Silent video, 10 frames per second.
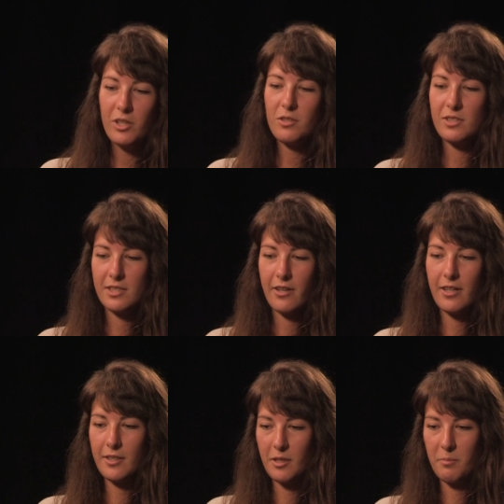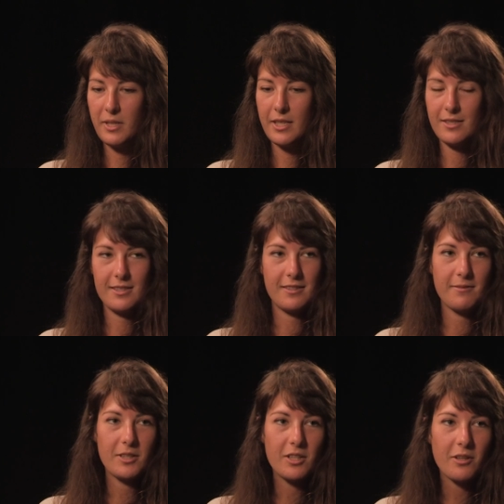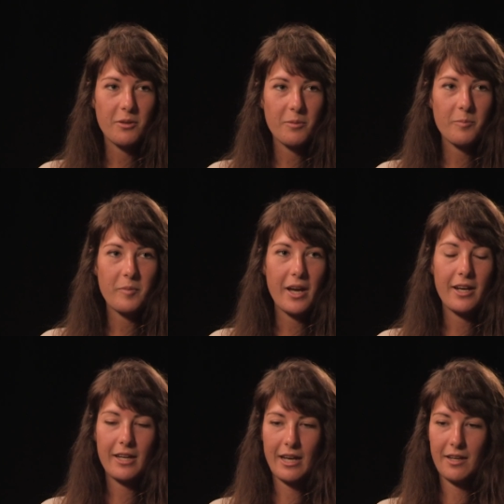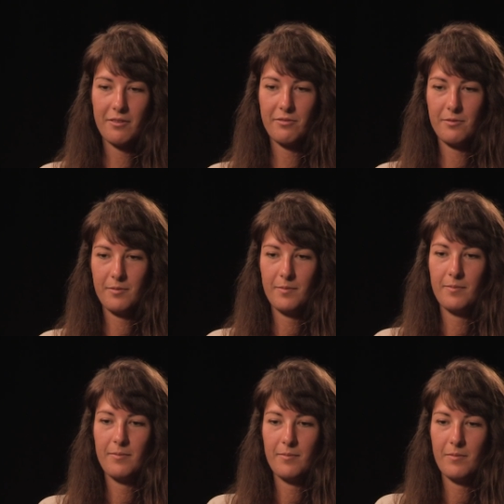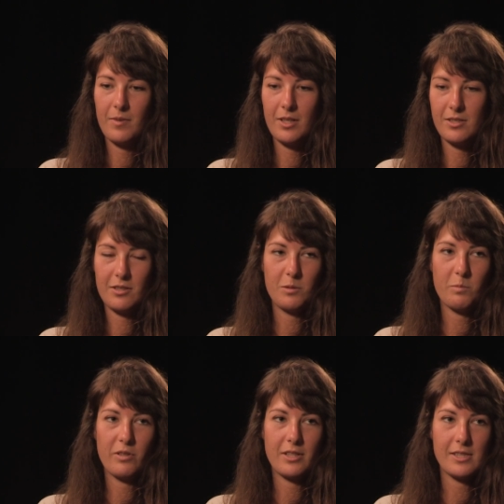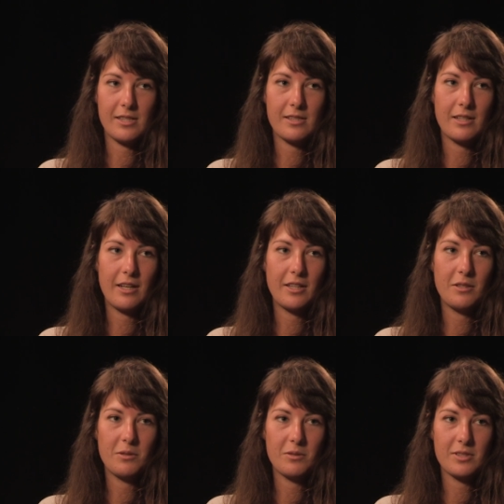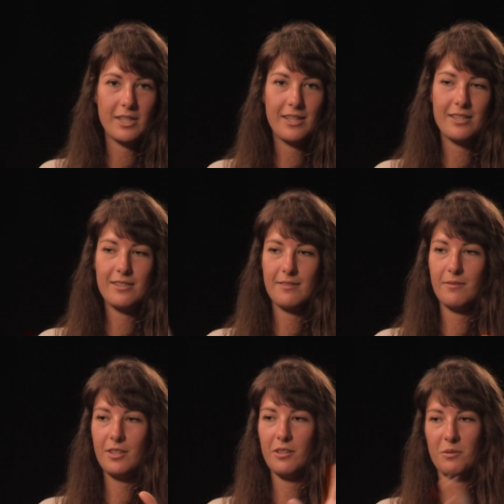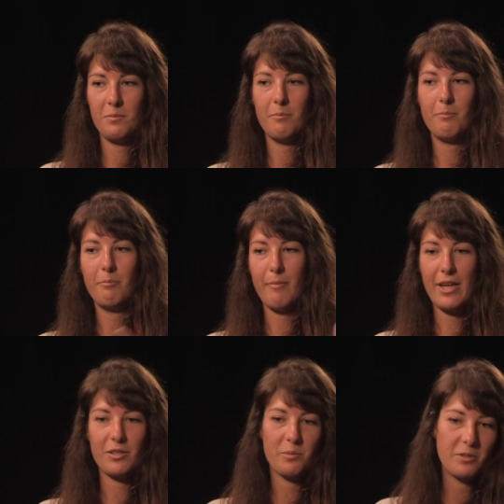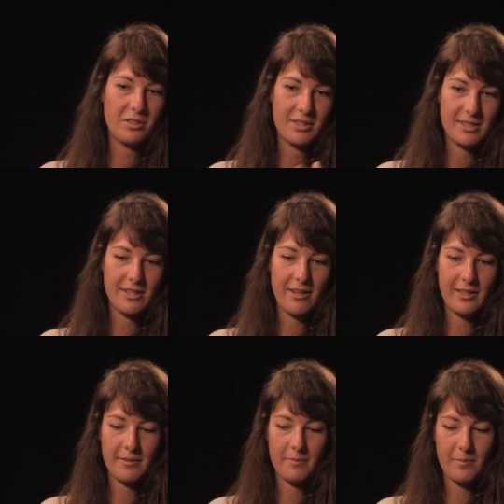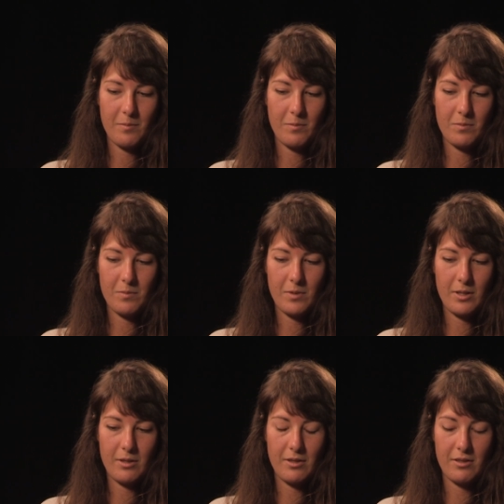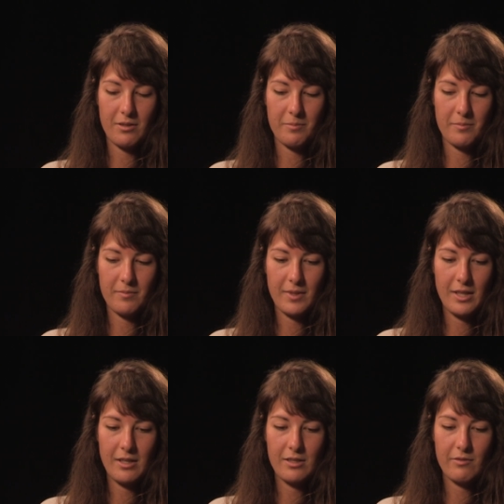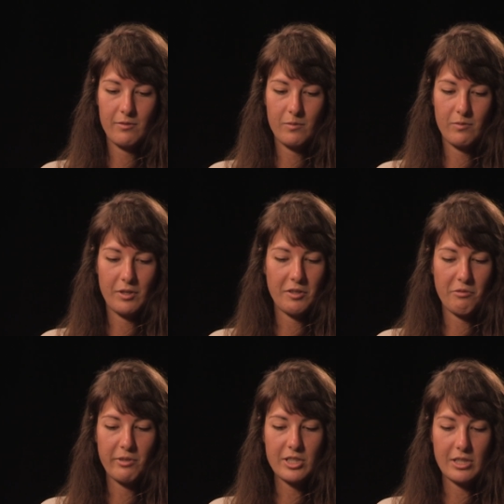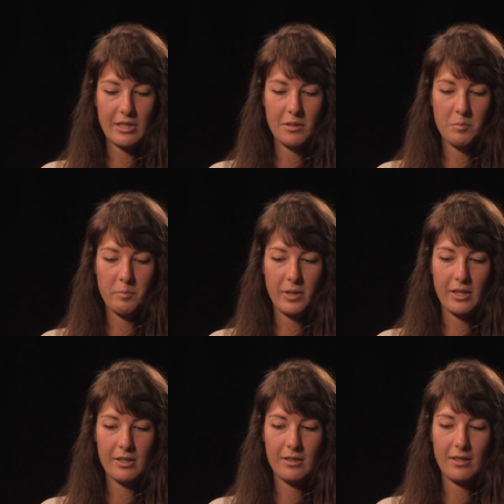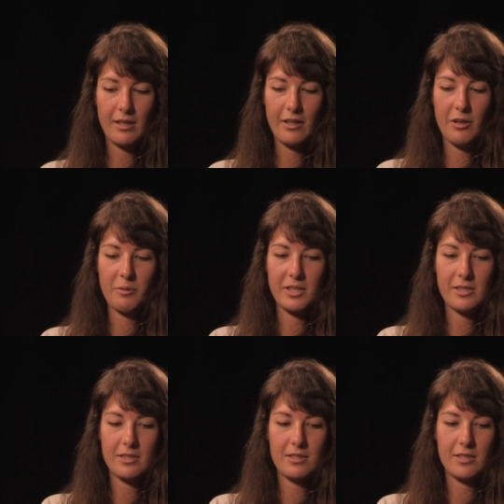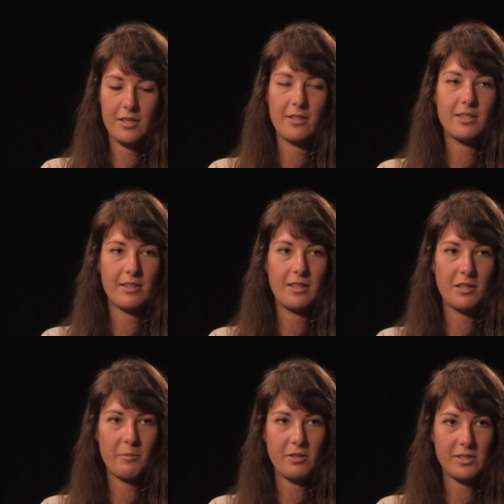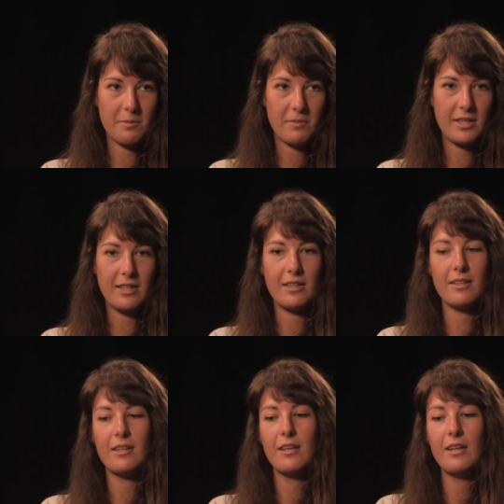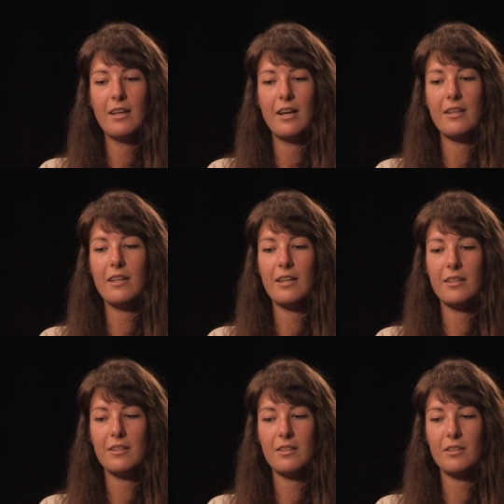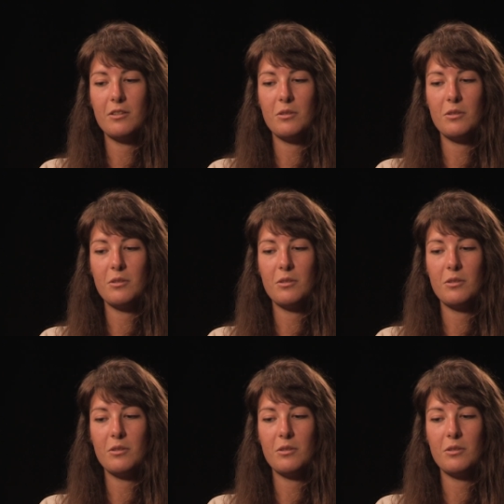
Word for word: when you start a piece, you know, I have a certain process that I use, and it's, you know, malleable. It's not um, very rigid, but I always start to think about something, and then